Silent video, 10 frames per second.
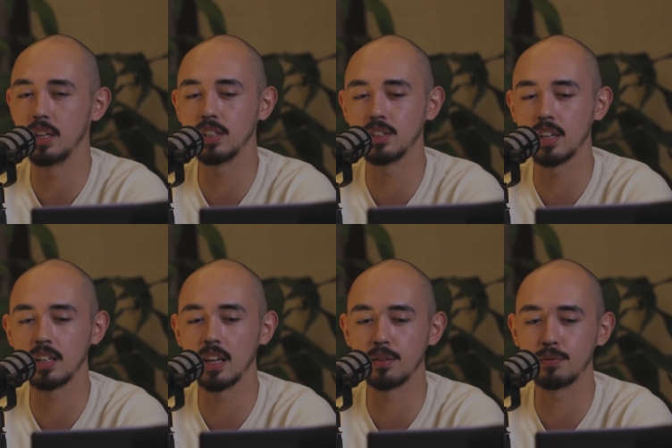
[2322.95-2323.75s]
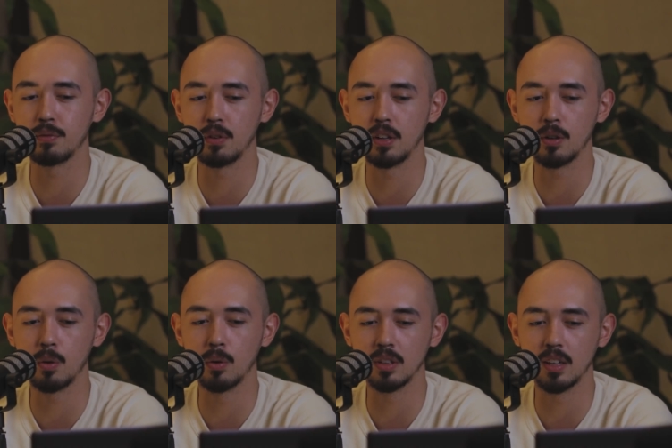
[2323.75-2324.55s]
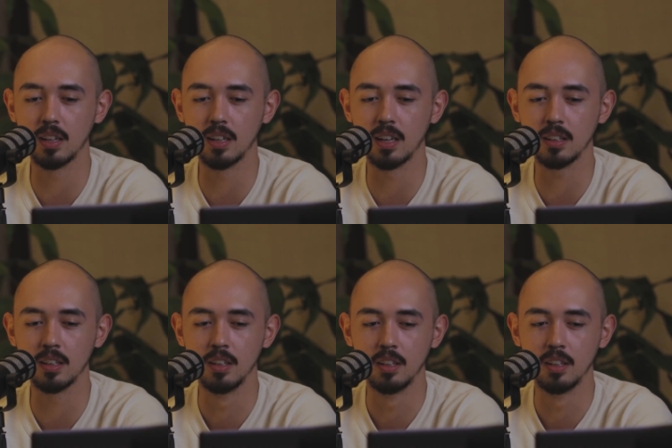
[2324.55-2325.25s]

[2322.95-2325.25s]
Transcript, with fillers: Well, he said, he had a funny quote that I liked.